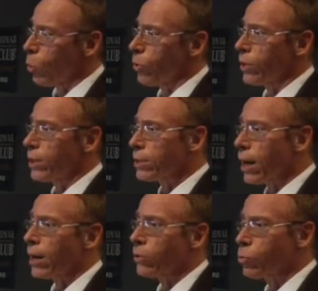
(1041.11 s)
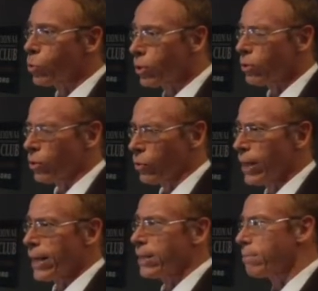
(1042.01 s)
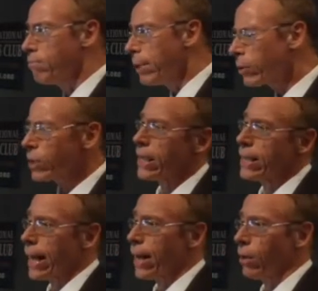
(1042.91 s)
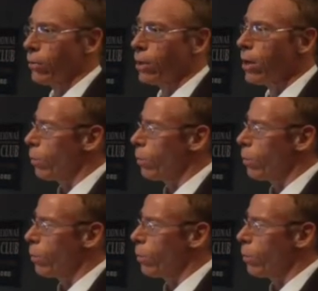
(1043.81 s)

where the entire world is melting down